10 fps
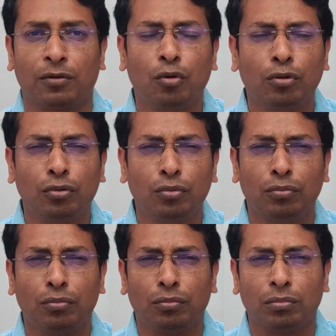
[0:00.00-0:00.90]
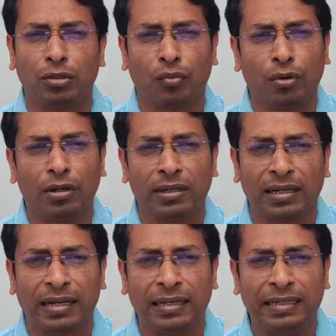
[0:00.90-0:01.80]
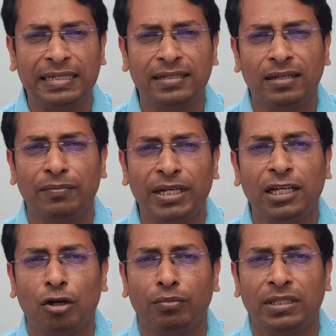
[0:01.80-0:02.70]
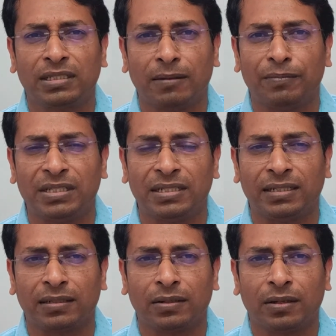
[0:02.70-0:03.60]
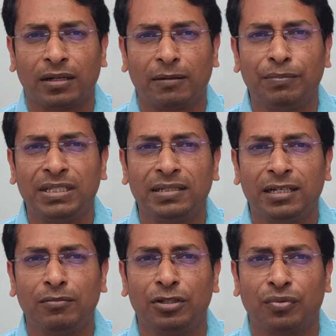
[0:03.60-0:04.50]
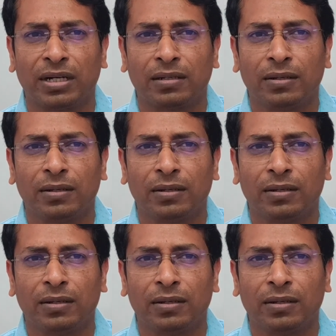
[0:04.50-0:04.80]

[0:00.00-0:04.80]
Go to the word literal meaning of this compensator. Compensator means what?